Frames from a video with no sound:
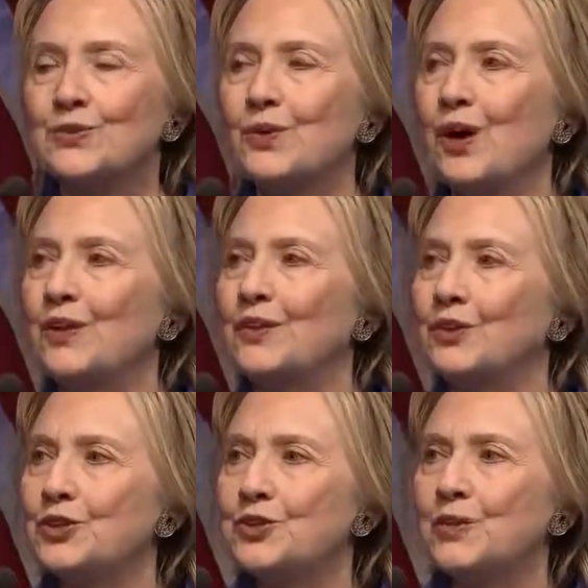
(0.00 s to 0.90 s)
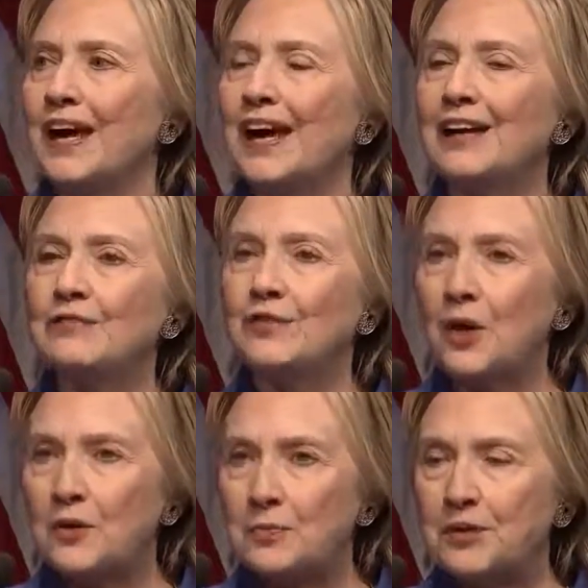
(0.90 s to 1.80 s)
do all the good you can
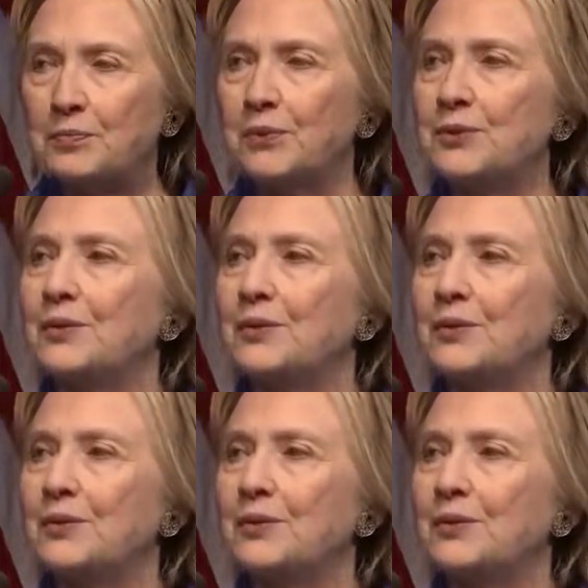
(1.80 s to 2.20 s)
for all the people